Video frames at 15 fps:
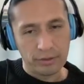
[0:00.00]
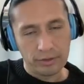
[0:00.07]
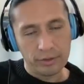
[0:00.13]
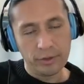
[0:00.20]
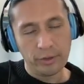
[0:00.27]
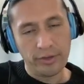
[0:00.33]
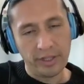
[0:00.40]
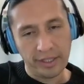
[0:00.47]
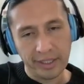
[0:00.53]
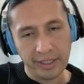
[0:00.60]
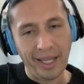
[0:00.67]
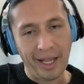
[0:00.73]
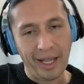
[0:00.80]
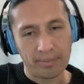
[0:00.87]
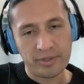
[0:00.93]
now, do you think
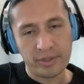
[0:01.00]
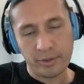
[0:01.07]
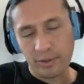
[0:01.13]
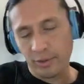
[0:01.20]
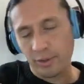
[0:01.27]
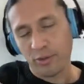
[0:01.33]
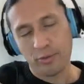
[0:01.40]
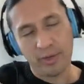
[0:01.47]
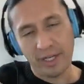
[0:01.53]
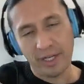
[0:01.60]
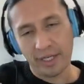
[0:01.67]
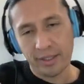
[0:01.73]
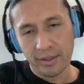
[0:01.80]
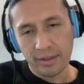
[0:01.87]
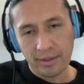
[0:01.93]
it helped or not
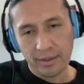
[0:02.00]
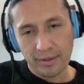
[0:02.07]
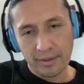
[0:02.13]
really?